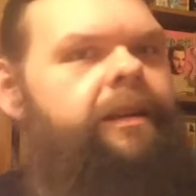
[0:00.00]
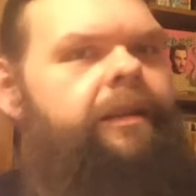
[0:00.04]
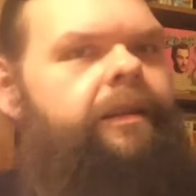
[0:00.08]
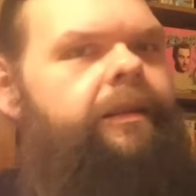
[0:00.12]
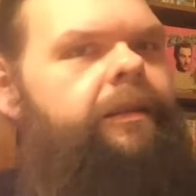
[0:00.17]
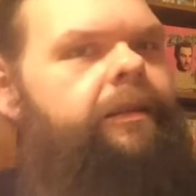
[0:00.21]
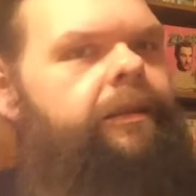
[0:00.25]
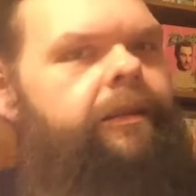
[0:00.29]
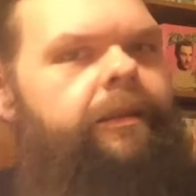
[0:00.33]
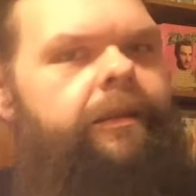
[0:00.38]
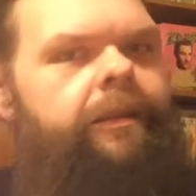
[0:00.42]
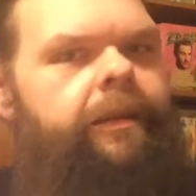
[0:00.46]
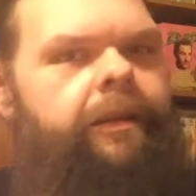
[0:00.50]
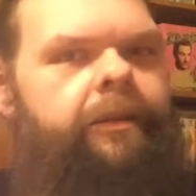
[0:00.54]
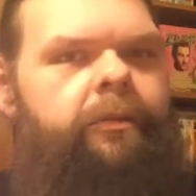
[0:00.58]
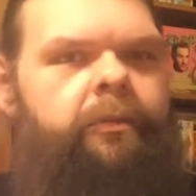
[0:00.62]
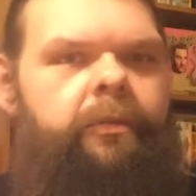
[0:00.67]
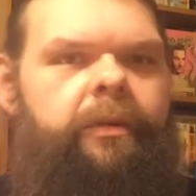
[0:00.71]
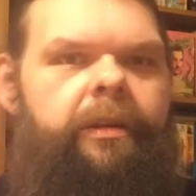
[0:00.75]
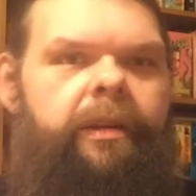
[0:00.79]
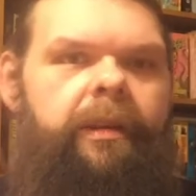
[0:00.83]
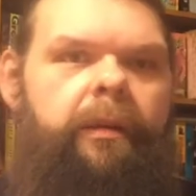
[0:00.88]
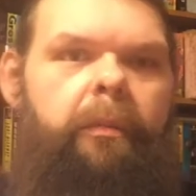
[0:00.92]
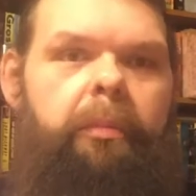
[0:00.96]
Didn't
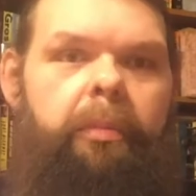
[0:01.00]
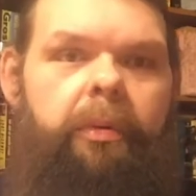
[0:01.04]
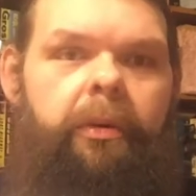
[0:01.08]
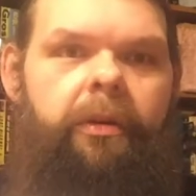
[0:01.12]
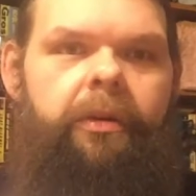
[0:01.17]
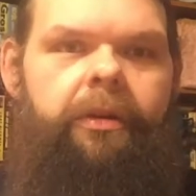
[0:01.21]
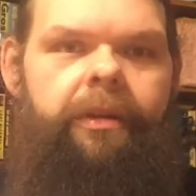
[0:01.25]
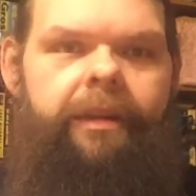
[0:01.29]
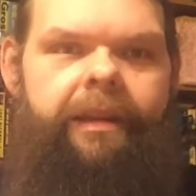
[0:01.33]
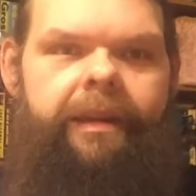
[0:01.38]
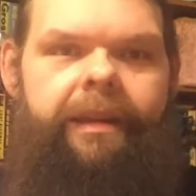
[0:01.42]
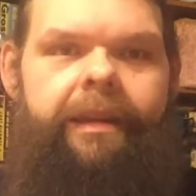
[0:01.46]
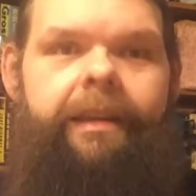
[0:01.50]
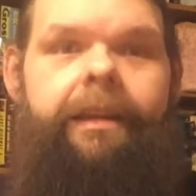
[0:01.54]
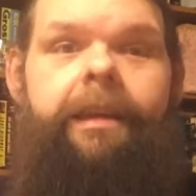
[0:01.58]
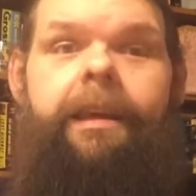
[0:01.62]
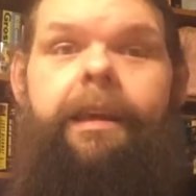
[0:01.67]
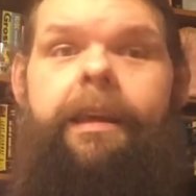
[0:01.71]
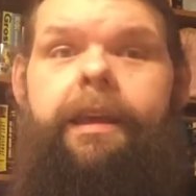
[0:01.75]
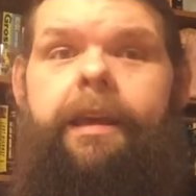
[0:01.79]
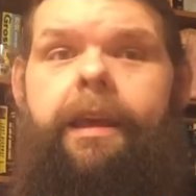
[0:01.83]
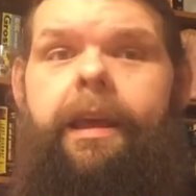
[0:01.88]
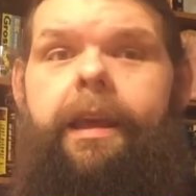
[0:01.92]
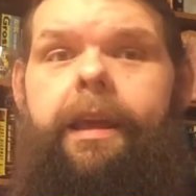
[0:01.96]
really pull it.
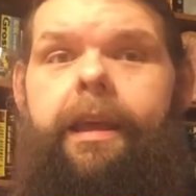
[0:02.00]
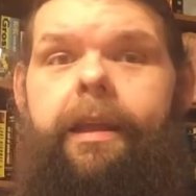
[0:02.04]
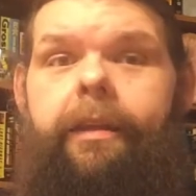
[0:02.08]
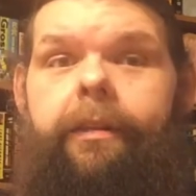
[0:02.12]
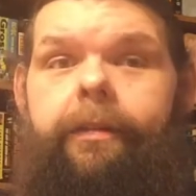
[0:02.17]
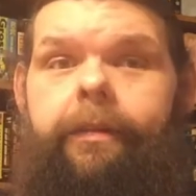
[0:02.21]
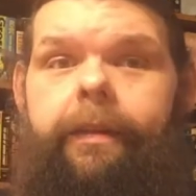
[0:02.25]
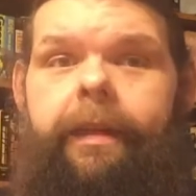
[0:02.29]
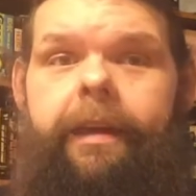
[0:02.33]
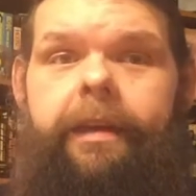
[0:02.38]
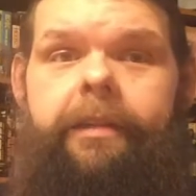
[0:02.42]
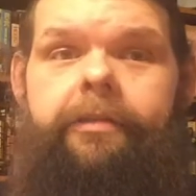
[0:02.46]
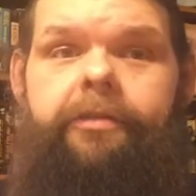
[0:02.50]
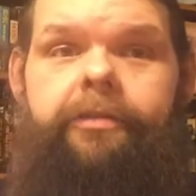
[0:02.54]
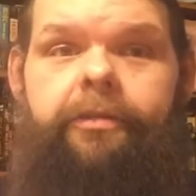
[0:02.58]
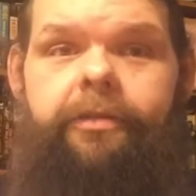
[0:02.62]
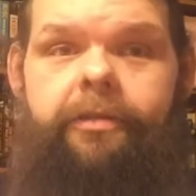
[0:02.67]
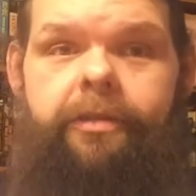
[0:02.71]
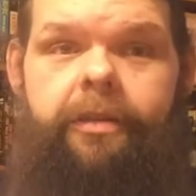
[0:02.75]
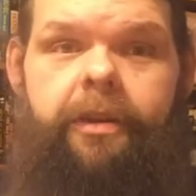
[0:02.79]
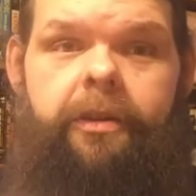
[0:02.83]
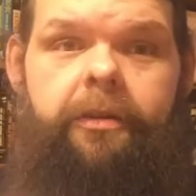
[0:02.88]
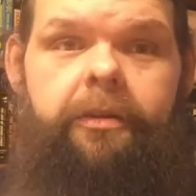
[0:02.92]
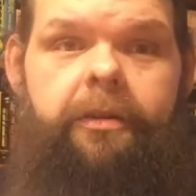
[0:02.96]

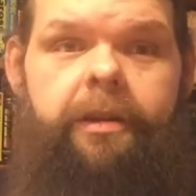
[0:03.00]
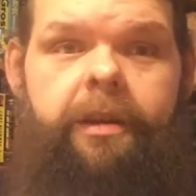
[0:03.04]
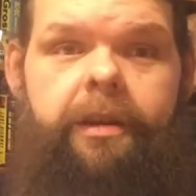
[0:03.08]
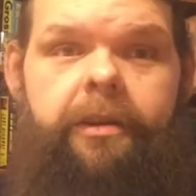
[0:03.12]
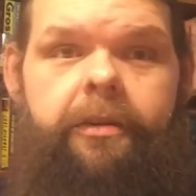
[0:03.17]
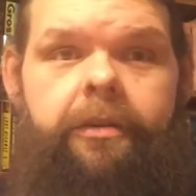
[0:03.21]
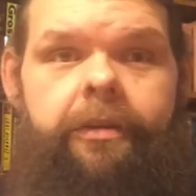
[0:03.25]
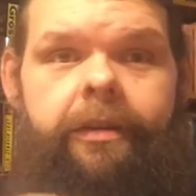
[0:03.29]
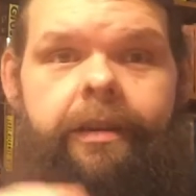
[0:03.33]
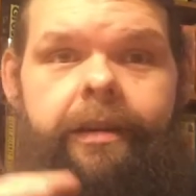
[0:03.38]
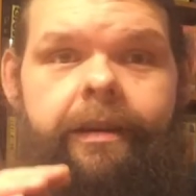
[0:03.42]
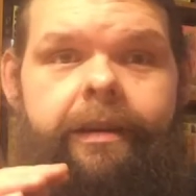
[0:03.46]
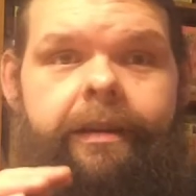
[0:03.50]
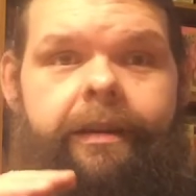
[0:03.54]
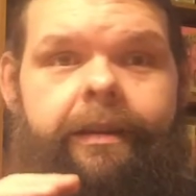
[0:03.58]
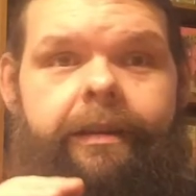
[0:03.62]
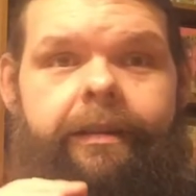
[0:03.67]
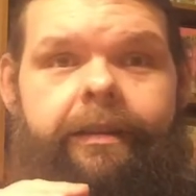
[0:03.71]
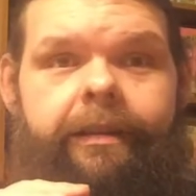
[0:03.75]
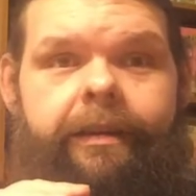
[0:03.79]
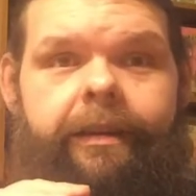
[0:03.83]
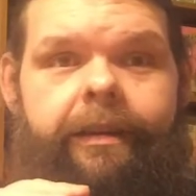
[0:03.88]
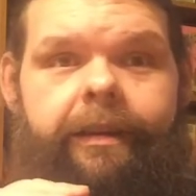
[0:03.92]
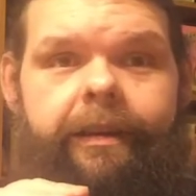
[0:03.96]
Legendary critic,
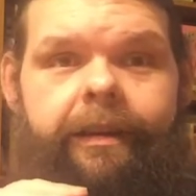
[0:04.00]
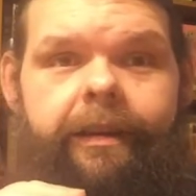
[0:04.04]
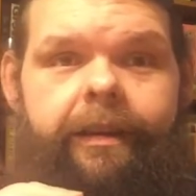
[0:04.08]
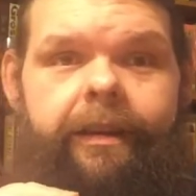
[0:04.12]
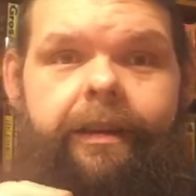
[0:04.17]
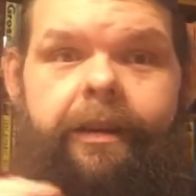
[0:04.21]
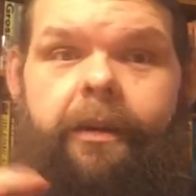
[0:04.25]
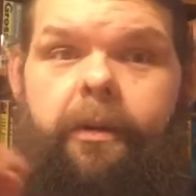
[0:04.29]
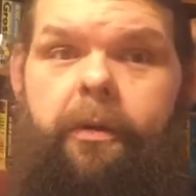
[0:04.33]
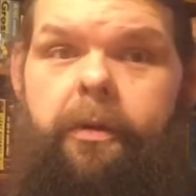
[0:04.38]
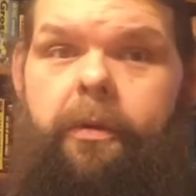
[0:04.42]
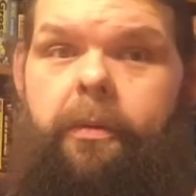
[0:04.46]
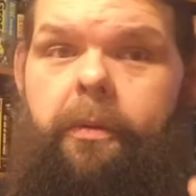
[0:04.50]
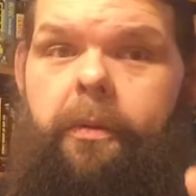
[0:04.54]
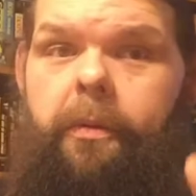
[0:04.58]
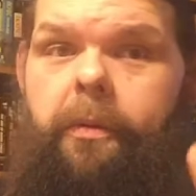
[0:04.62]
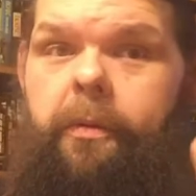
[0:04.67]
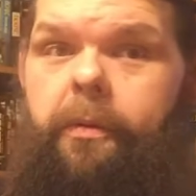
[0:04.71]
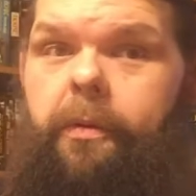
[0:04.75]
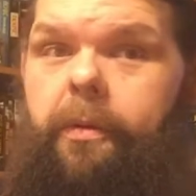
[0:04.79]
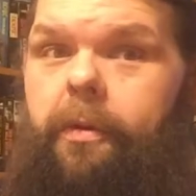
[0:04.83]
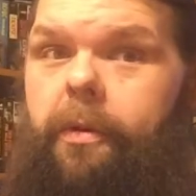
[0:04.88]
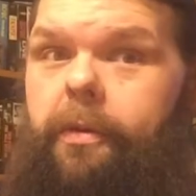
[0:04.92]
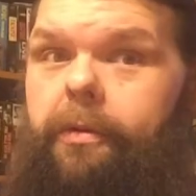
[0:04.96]

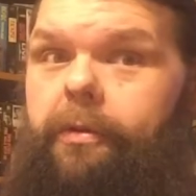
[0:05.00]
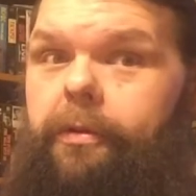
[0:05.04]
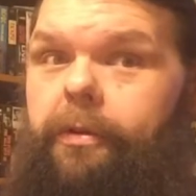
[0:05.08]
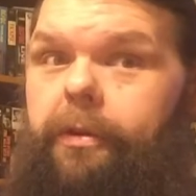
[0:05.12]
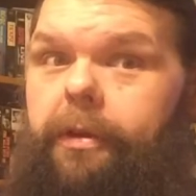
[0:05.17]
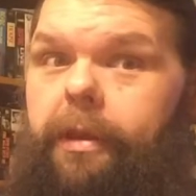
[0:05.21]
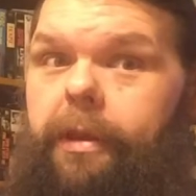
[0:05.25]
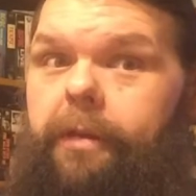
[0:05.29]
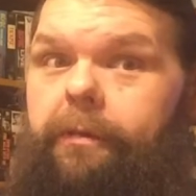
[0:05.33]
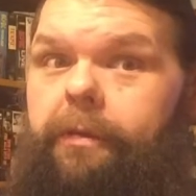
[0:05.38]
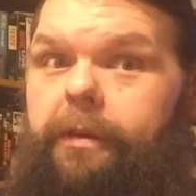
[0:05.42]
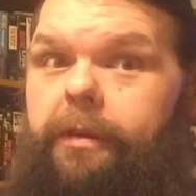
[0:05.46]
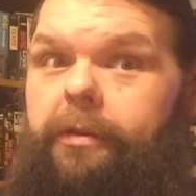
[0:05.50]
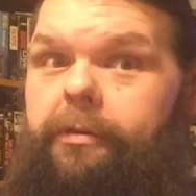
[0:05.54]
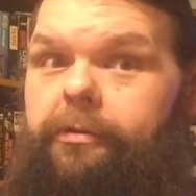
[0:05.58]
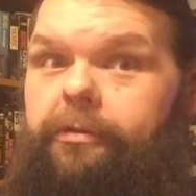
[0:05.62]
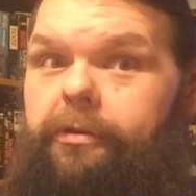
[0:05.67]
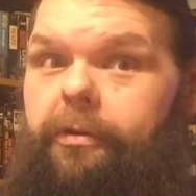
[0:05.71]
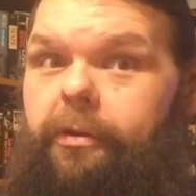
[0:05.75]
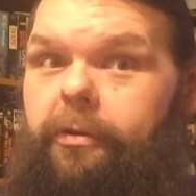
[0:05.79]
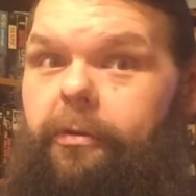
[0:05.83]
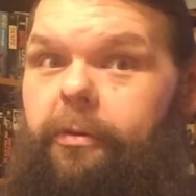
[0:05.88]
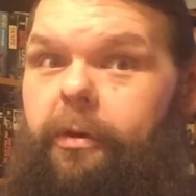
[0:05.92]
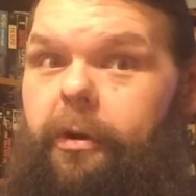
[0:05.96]
TV
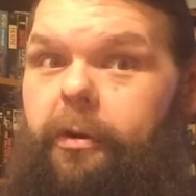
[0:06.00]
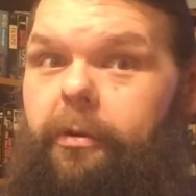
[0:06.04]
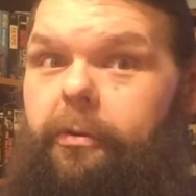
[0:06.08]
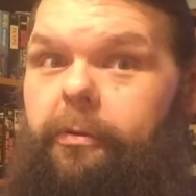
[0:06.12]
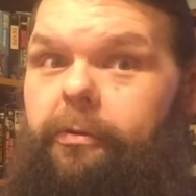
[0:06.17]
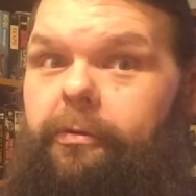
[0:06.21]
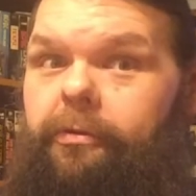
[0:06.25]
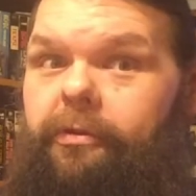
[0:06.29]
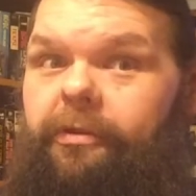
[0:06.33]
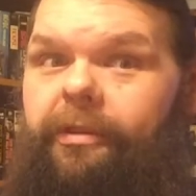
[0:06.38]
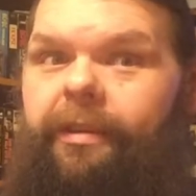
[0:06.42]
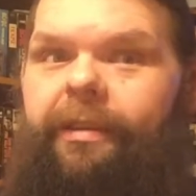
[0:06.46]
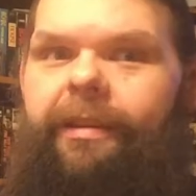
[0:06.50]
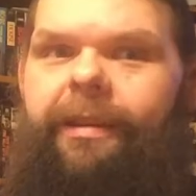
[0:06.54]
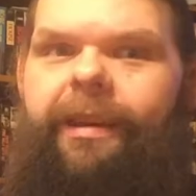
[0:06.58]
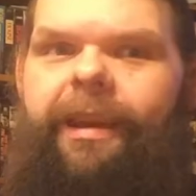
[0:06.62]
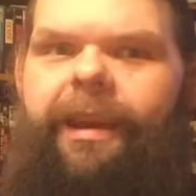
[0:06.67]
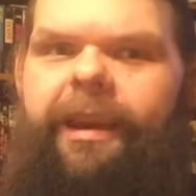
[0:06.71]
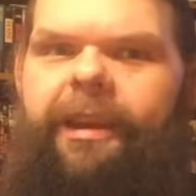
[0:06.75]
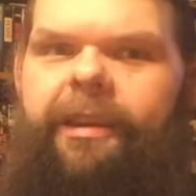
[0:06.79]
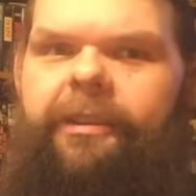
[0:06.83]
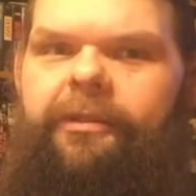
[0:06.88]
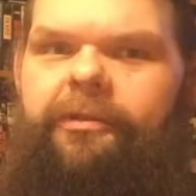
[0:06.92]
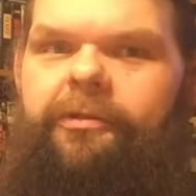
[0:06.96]
show host,
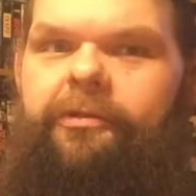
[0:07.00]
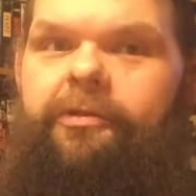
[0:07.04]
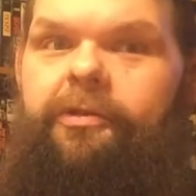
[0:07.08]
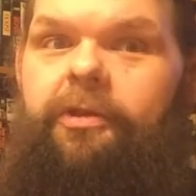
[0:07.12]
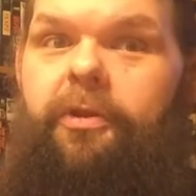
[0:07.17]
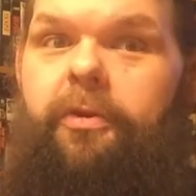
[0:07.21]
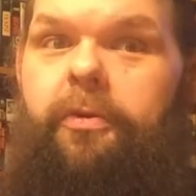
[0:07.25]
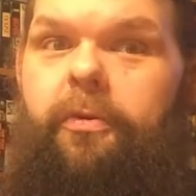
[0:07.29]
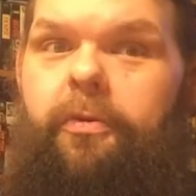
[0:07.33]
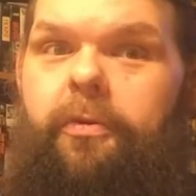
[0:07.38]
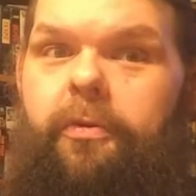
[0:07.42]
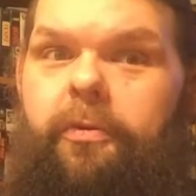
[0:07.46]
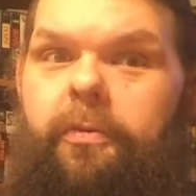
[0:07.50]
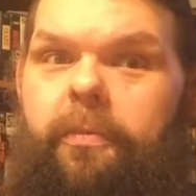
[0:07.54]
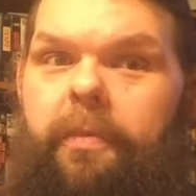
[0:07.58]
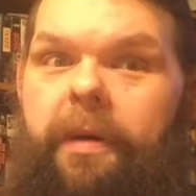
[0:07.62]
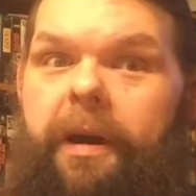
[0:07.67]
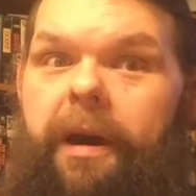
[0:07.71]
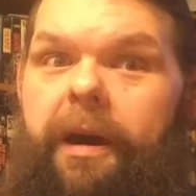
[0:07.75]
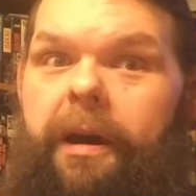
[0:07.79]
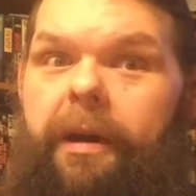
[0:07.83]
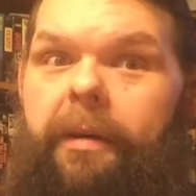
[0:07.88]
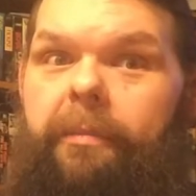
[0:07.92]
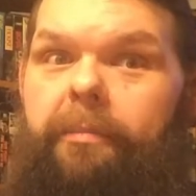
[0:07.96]
Joe
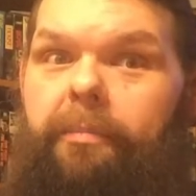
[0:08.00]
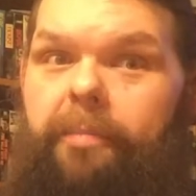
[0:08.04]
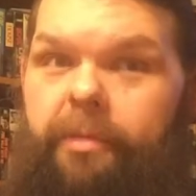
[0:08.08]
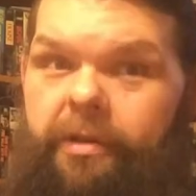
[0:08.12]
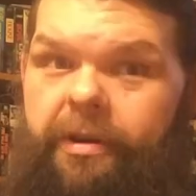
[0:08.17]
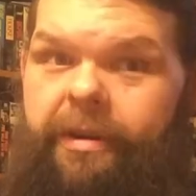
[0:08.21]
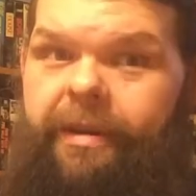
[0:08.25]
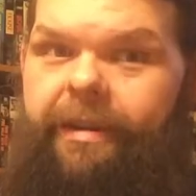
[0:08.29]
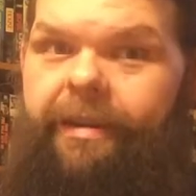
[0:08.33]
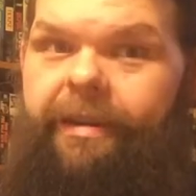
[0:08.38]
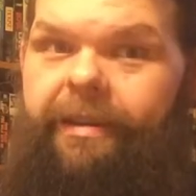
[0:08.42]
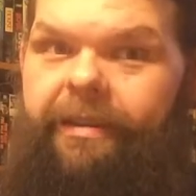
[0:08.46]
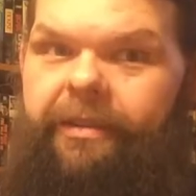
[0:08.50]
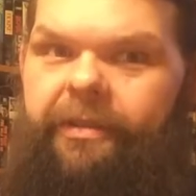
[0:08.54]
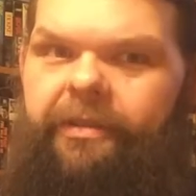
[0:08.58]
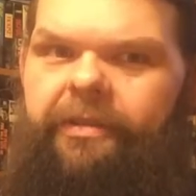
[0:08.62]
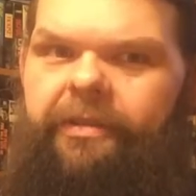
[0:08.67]
Bob Briggs,